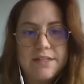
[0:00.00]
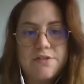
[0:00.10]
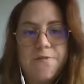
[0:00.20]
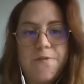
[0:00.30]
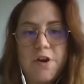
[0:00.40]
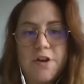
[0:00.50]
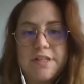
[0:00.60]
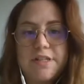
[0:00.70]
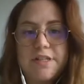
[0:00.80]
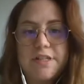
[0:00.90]
The
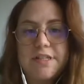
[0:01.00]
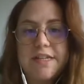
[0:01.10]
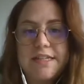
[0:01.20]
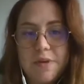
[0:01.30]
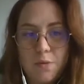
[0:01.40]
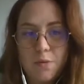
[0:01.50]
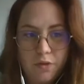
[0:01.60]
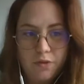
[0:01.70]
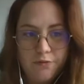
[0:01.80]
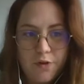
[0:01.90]
first is
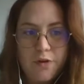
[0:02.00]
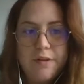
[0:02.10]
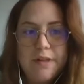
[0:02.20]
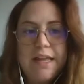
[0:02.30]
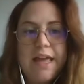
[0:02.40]
CB14,